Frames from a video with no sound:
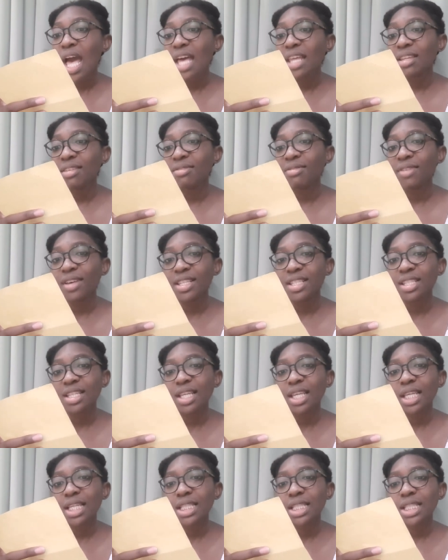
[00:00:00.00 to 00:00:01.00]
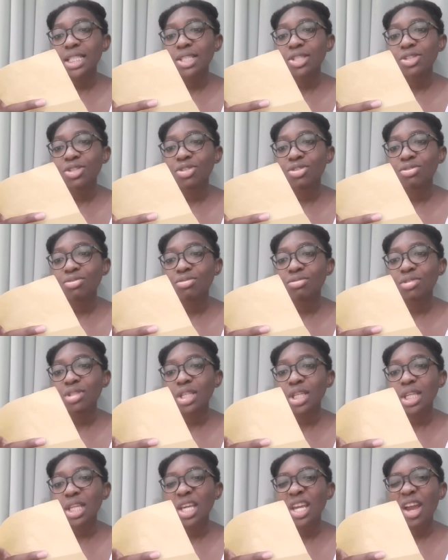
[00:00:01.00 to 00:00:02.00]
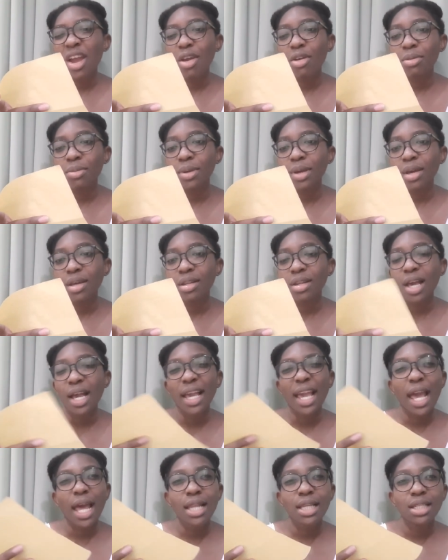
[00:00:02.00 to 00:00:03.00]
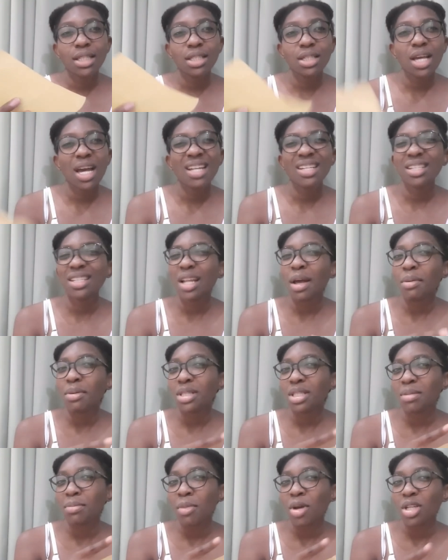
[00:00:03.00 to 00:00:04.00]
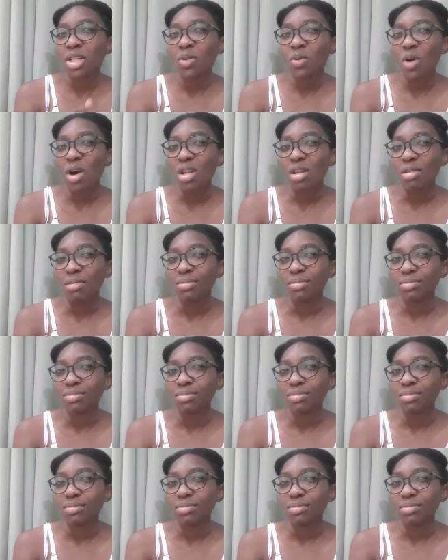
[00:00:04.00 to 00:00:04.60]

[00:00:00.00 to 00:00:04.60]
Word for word: and investigating issues in the caribbean i got the i think that was the money one